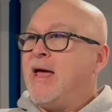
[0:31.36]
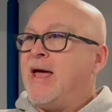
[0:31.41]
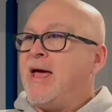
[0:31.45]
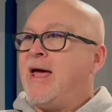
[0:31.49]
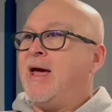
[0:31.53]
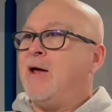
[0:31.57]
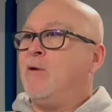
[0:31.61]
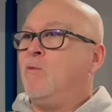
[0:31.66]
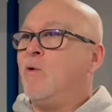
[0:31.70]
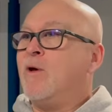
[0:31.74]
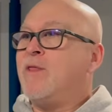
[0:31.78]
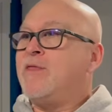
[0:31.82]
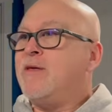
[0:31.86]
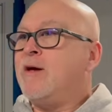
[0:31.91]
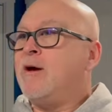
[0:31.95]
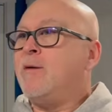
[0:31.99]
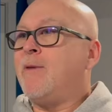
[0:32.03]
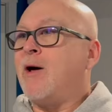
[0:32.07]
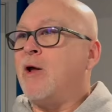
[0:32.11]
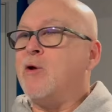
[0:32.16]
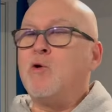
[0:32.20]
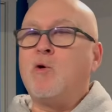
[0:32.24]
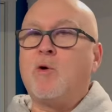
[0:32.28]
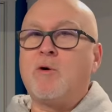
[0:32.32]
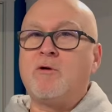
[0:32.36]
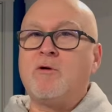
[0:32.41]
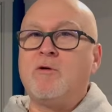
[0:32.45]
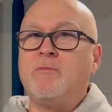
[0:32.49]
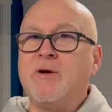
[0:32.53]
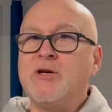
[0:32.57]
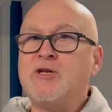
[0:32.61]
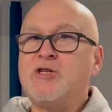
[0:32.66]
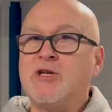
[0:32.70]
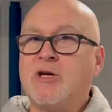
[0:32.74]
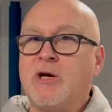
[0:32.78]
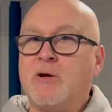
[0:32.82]
And one thing about northern
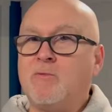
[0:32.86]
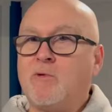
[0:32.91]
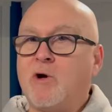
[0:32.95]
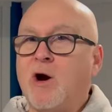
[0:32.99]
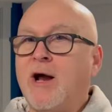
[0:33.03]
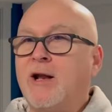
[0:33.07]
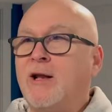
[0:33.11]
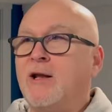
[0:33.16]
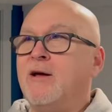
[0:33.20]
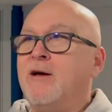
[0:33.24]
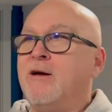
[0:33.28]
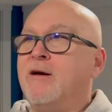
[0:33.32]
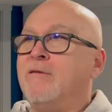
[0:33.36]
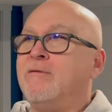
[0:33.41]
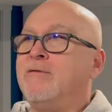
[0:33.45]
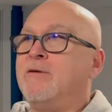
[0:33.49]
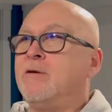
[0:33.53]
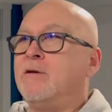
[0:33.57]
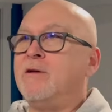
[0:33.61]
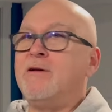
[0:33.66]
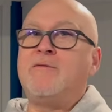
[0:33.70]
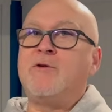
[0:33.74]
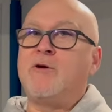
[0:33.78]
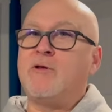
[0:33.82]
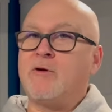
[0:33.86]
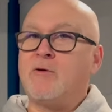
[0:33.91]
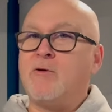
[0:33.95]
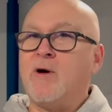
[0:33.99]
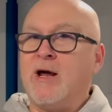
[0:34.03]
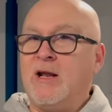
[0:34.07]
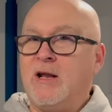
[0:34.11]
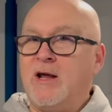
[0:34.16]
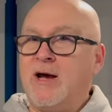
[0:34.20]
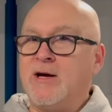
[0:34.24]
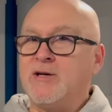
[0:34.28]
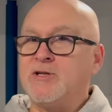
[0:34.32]
Michigan, where I live near the
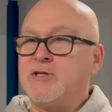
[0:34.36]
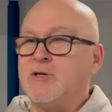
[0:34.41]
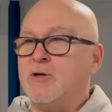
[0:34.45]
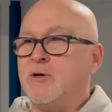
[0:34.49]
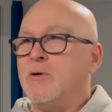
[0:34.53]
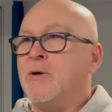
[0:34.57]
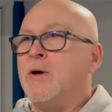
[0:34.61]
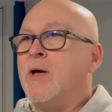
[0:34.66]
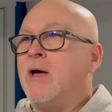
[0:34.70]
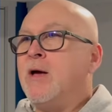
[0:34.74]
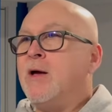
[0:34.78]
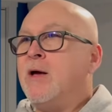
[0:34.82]
Great Lakes too,